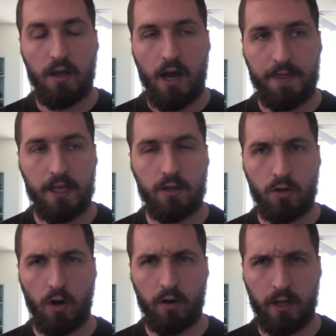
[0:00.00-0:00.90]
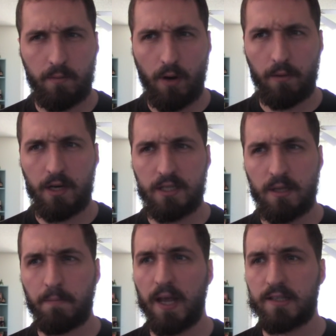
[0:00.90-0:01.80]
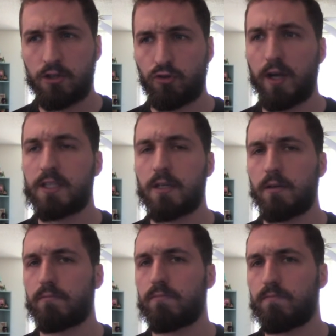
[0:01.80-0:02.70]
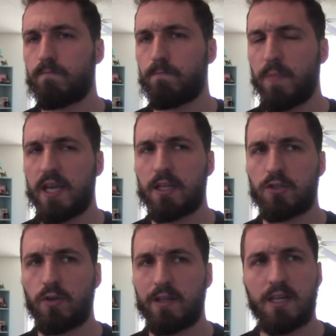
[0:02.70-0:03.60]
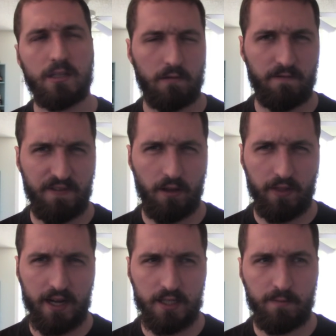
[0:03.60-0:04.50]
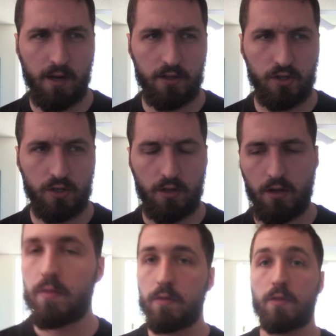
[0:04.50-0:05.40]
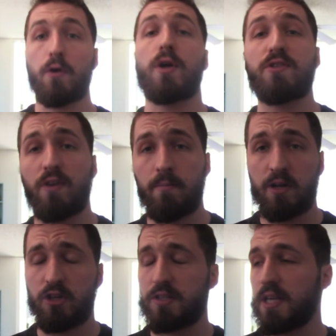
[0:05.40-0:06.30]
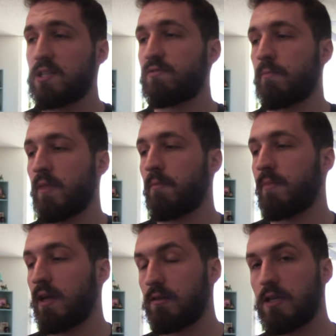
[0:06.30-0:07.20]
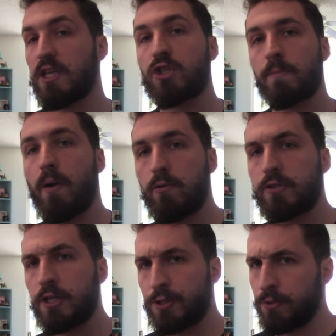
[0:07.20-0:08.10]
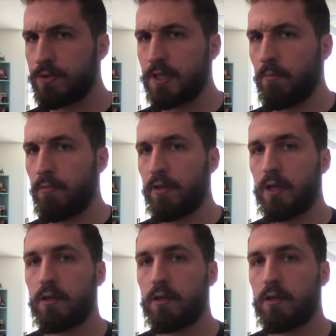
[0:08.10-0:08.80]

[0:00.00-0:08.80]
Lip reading: I think Garnet probably does the best at trying to make it so that he doesn't feel that as much. there is very much a sense from them that he's supposed to do something.